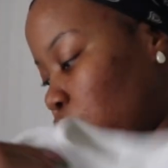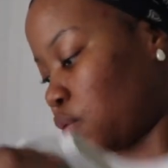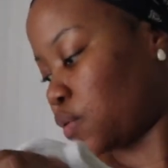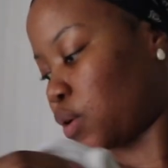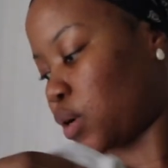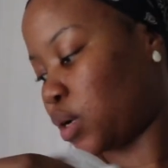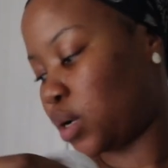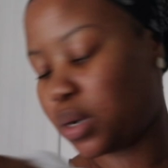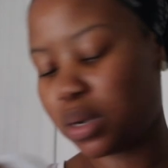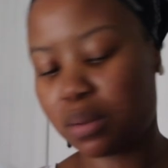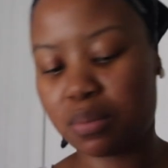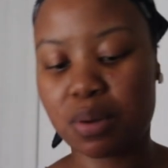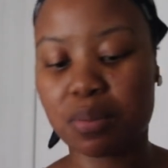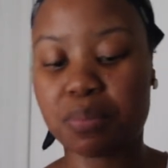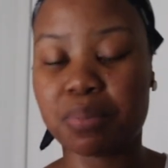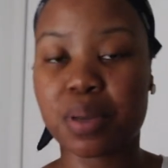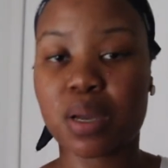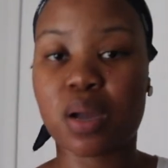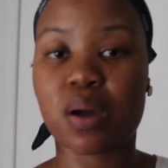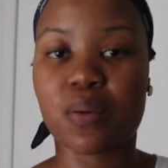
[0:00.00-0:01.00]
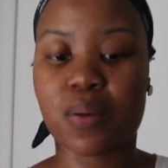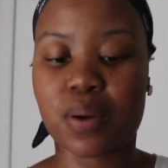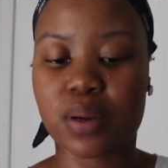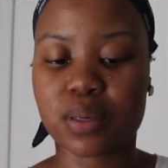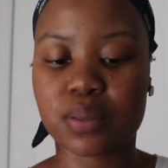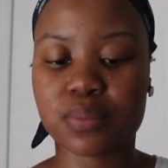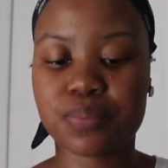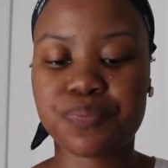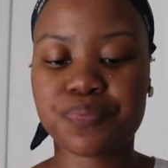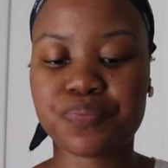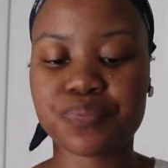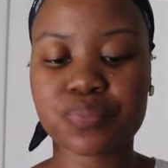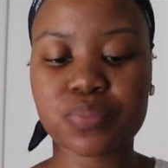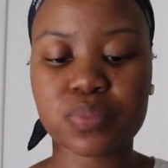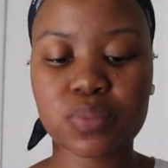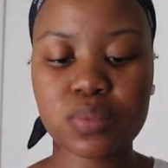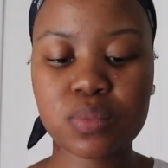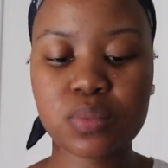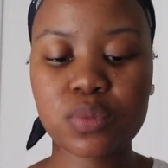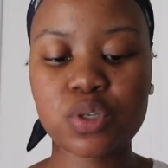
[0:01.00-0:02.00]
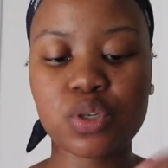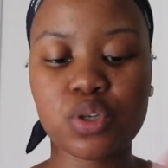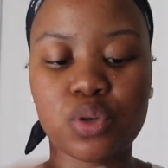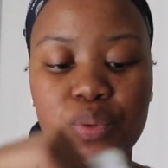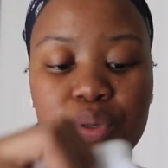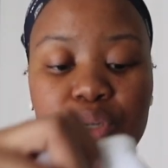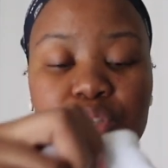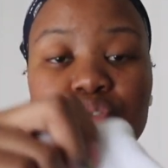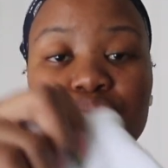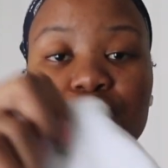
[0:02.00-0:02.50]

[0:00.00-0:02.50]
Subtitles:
I've gotten him a bigger one. So when it's